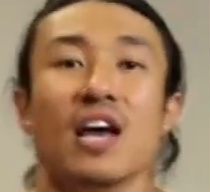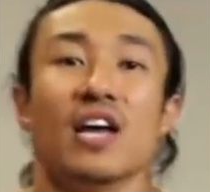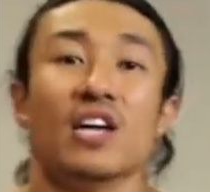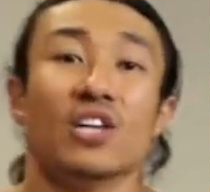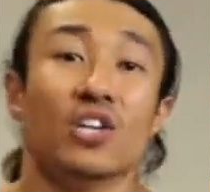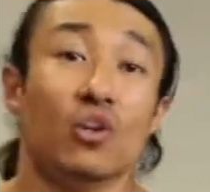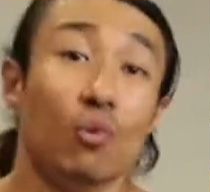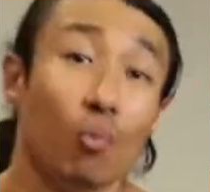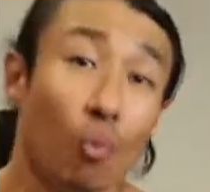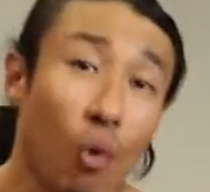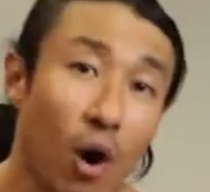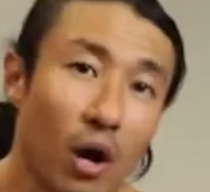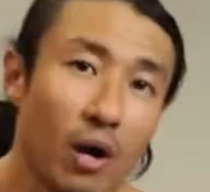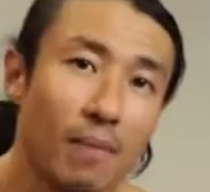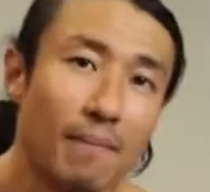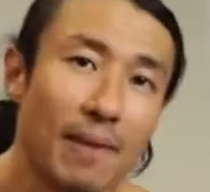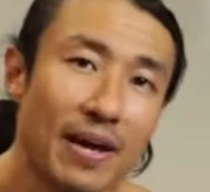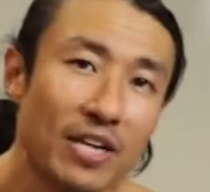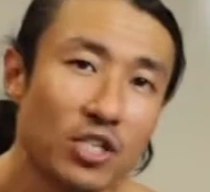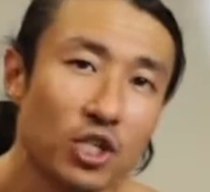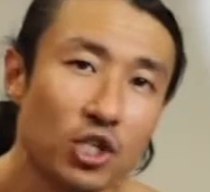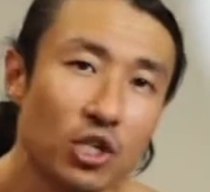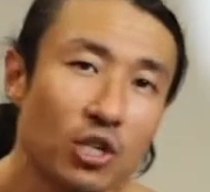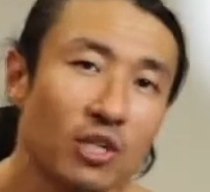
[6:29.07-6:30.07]
you want to
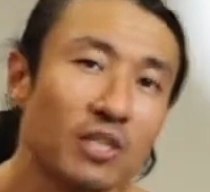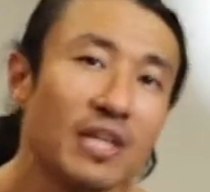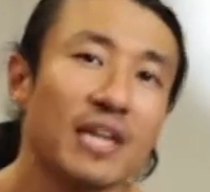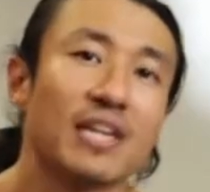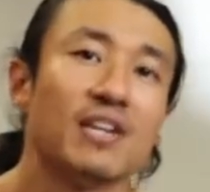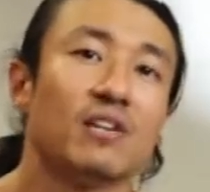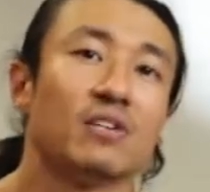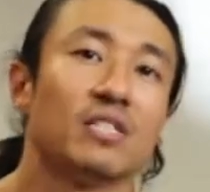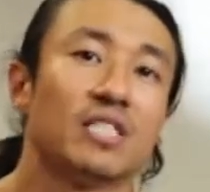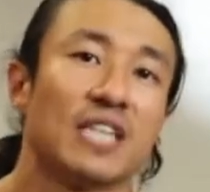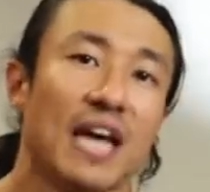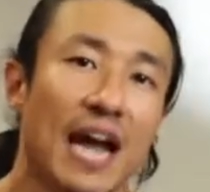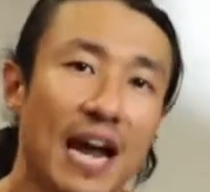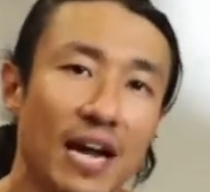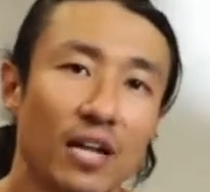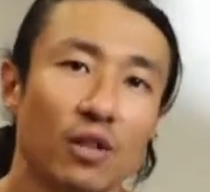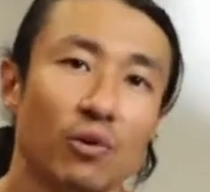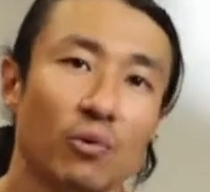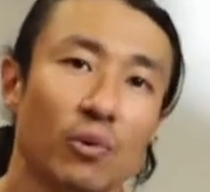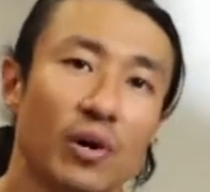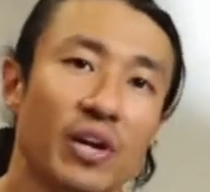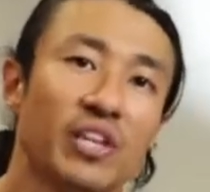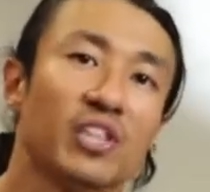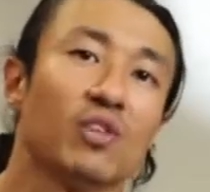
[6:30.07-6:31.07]
make sure that you're
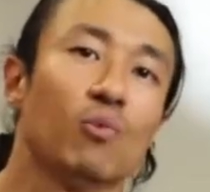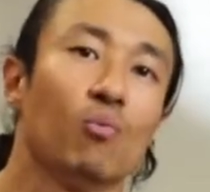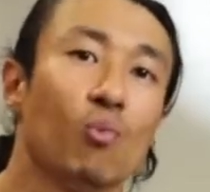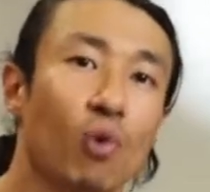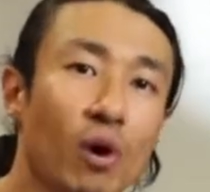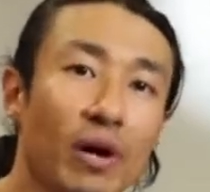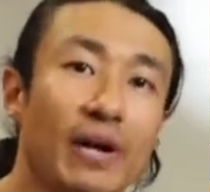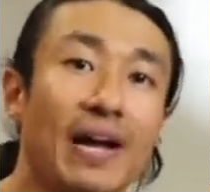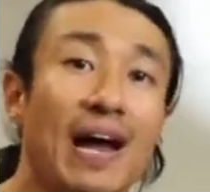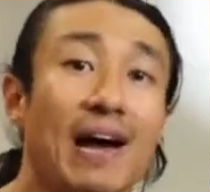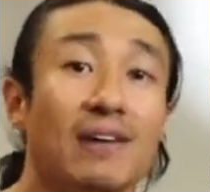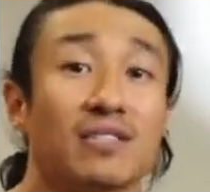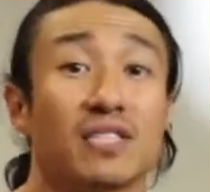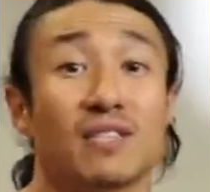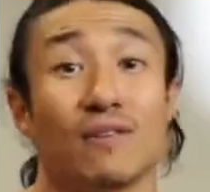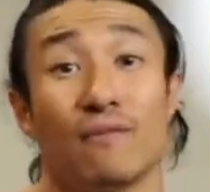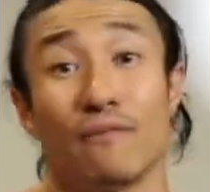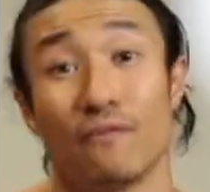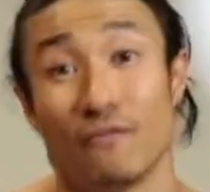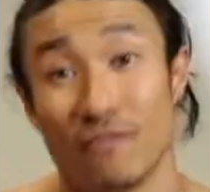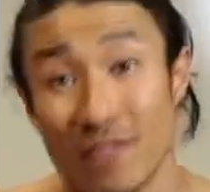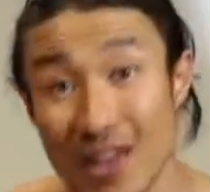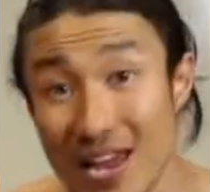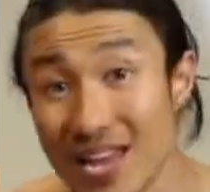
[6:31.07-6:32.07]
tailoring the workouts to
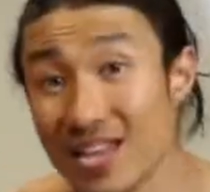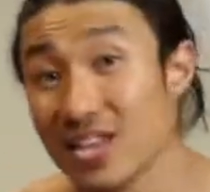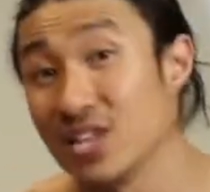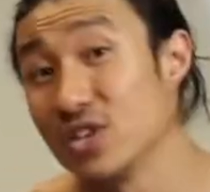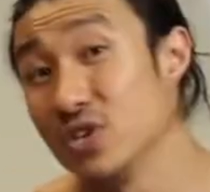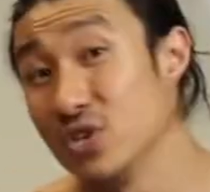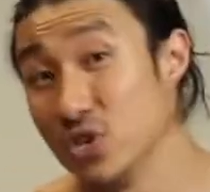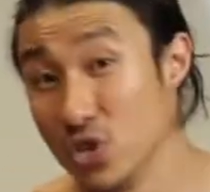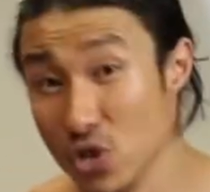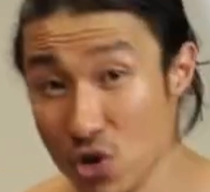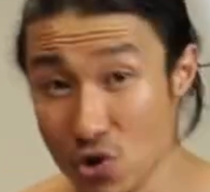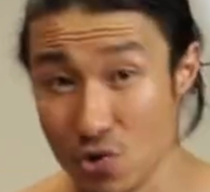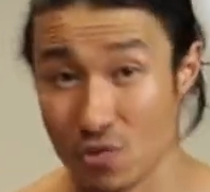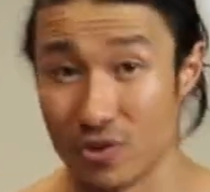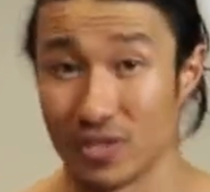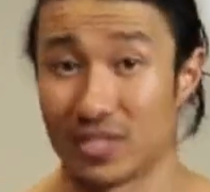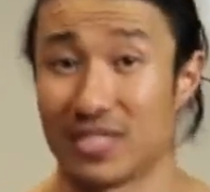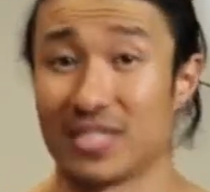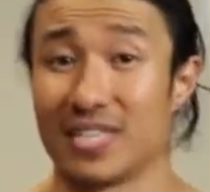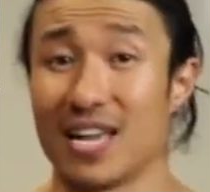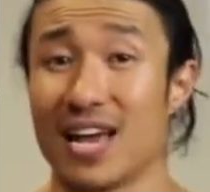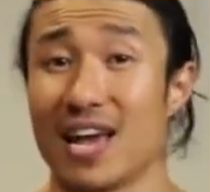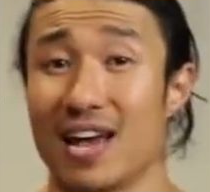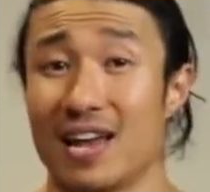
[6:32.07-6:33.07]
fit you
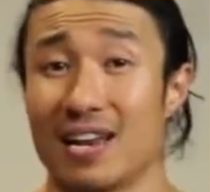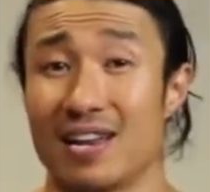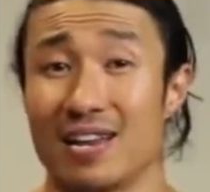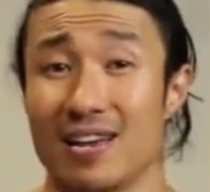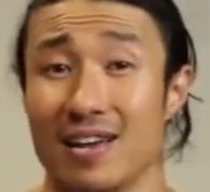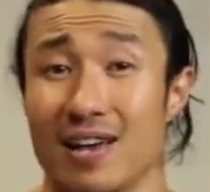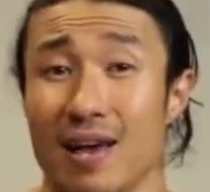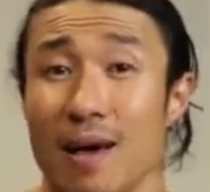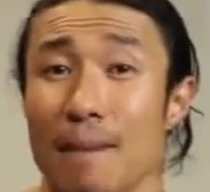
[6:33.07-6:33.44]
instead.